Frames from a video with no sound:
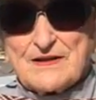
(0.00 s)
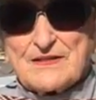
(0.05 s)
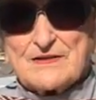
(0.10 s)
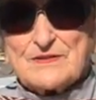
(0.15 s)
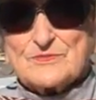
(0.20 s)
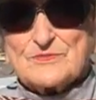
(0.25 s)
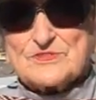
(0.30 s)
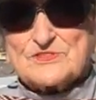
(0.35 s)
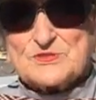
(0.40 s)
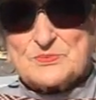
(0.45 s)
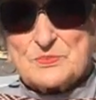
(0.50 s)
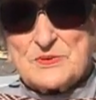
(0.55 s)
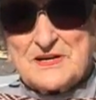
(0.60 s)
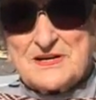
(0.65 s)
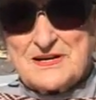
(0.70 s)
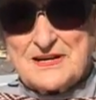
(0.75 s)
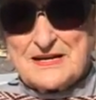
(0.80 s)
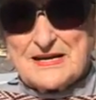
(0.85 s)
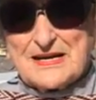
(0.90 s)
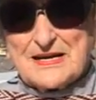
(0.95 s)
Alan was
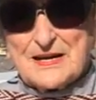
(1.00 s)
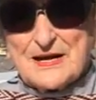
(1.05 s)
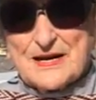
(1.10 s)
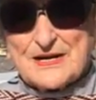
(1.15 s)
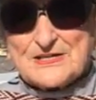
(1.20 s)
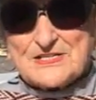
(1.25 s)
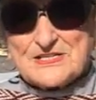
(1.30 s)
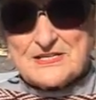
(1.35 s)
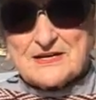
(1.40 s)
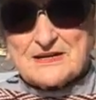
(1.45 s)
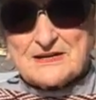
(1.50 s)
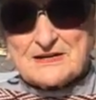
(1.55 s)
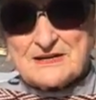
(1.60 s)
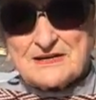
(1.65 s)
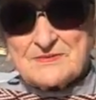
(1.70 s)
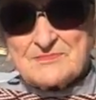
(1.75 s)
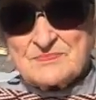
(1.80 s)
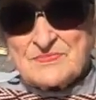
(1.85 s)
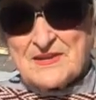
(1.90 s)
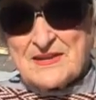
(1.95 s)
speeding, got a
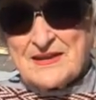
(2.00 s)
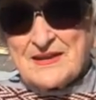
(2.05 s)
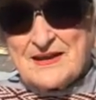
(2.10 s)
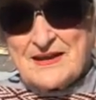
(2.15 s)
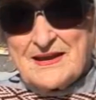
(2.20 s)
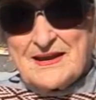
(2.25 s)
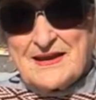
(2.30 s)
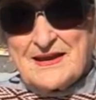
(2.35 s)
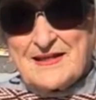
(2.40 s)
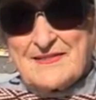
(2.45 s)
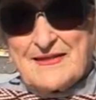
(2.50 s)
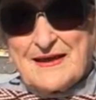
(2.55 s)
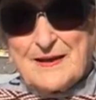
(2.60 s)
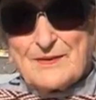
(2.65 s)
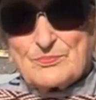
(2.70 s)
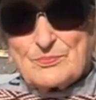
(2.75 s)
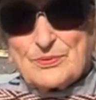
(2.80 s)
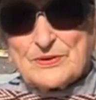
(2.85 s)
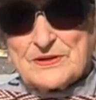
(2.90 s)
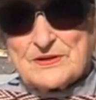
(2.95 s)
ticket, and
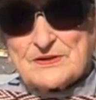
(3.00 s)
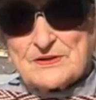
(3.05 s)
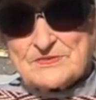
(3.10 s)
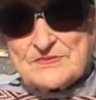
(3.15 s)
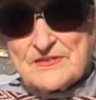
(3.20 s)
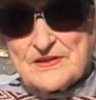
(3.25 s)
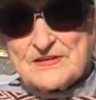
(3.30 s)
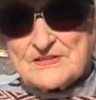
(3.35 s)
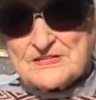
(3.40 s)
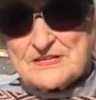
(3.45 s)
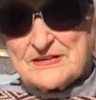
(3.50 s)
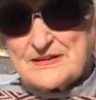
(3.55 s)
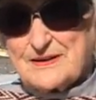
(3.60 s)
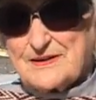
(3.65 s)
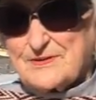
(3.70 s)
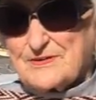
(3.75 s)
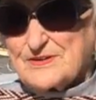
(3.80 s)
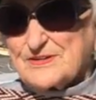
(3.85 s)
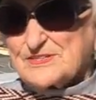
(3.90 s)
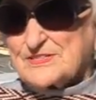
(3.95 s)
that put things later.